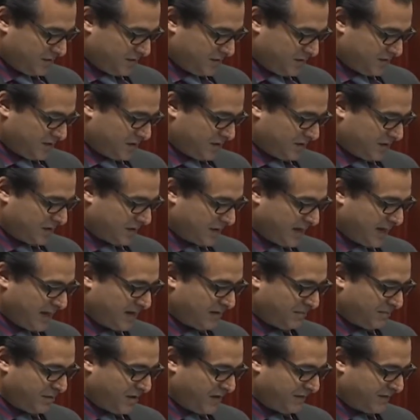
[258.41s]
which is
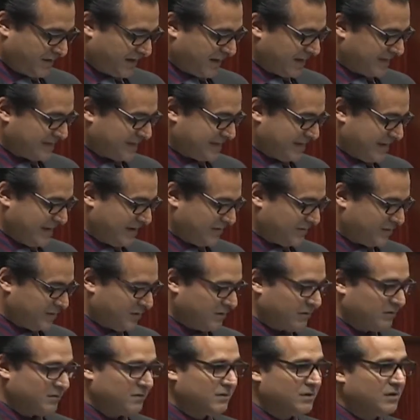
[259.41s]
again a perfect
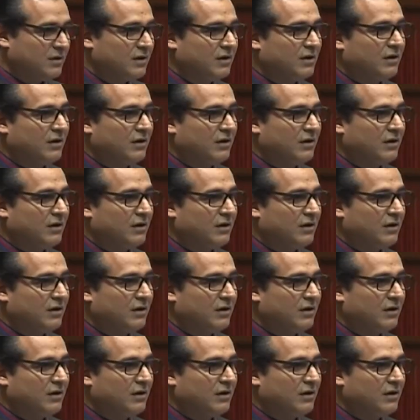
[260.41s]
example